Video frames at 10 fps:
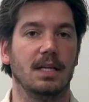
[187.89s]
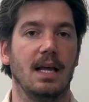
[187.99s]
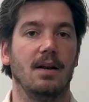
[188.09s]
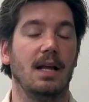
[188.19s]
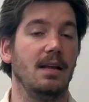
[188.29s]

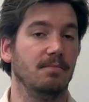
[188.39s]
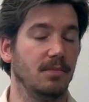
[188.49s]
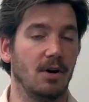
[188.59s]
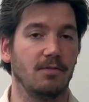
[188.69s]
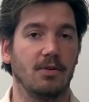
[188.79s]
And
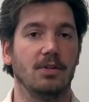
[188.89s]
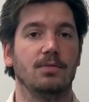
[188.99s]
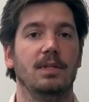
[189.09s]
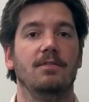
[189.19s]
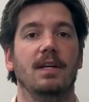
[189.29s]
of course
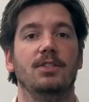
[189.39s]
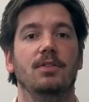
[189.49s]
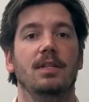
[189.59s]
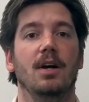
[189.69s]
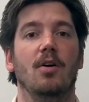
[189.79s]
we
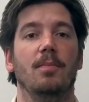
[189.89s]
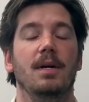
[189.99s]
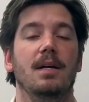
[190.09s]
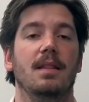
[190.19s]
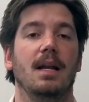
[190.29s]
eventually hope
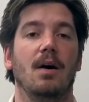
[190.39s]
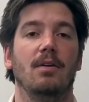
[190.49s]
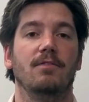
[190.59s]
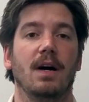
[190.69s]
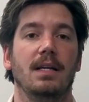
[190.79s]
that our
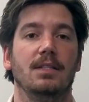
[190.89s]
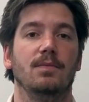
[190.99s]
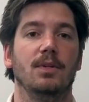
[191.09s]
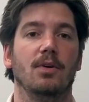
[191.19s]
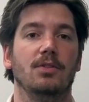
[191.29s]
findings
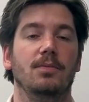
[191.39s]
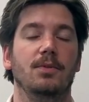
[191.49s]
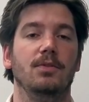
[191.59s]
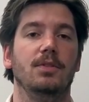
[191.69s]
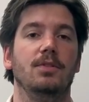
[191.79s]
will
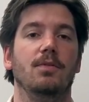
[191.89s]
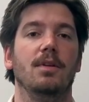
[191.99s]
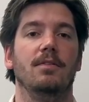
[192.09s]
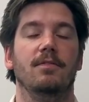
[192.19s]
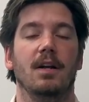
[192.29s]
contribute to the
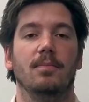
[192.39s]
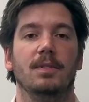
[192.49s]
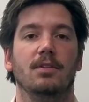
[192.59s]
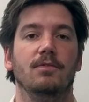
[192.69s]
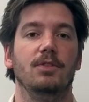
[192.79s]
development
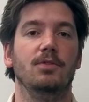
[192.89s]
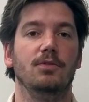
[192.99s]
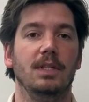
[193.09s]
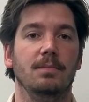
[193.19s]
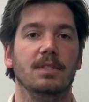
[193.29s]
of new
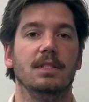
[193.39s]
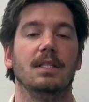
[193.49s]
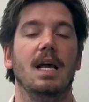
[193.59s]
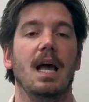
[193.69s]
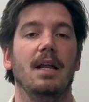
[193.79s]
treatments
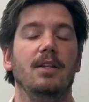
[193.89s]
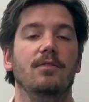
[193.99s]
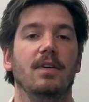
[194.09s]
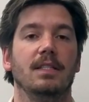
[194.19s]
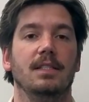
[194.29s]
and new
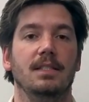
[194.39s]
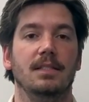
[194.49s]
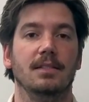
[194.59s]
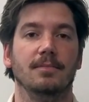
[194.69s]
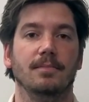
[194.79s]
vaccines.